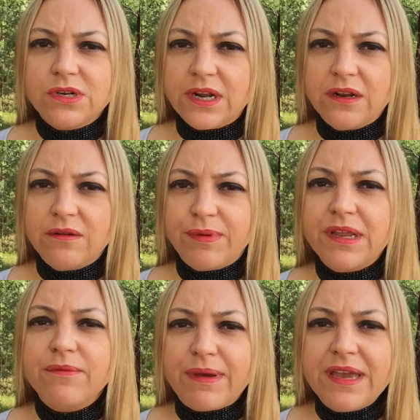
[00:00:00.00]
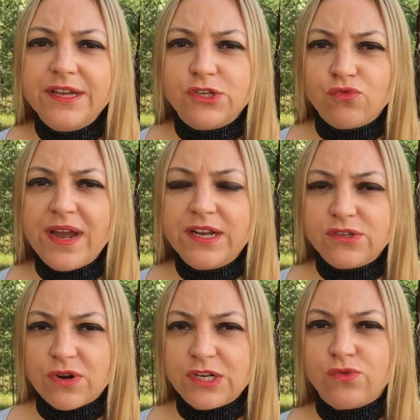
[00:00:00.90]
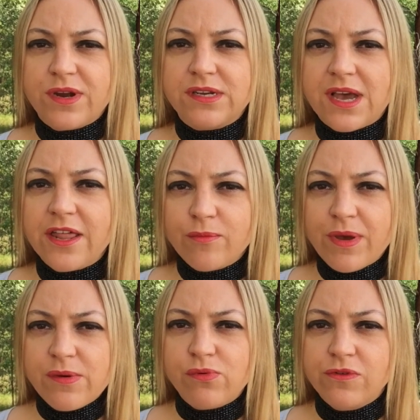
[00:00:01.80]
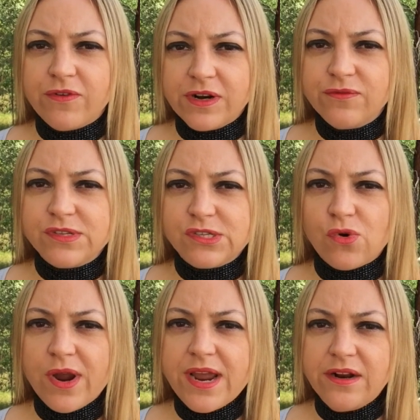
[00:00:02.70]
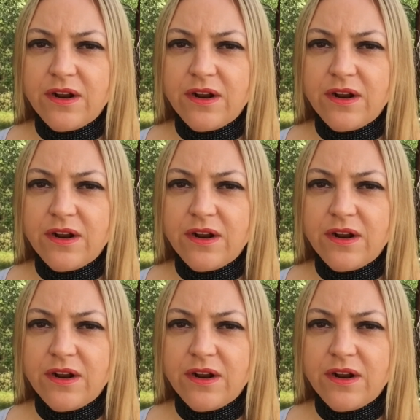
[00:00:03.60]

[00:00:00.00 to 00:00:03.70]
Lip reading: And being a director, I direct other people in front of the screen,